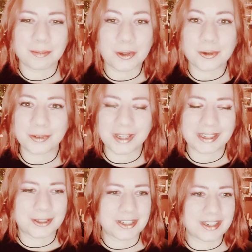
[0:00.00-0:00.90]
beautiful
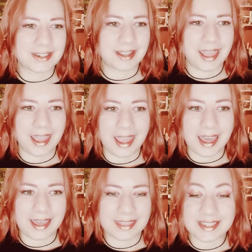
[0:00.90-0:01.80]
energy.
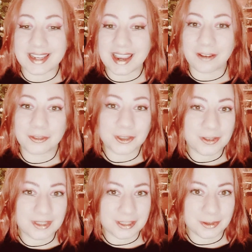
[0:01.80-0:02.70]
And the day after,
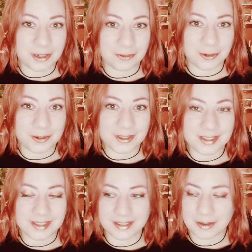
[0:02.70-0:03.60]
the
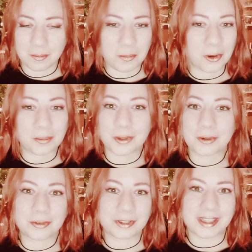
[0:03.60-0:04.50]
21st, more
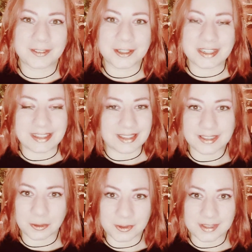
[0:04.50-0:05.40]
beautiful energy, the
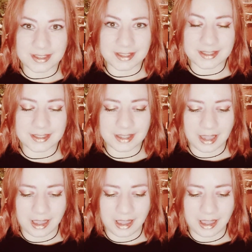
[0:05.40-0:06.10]
solstice.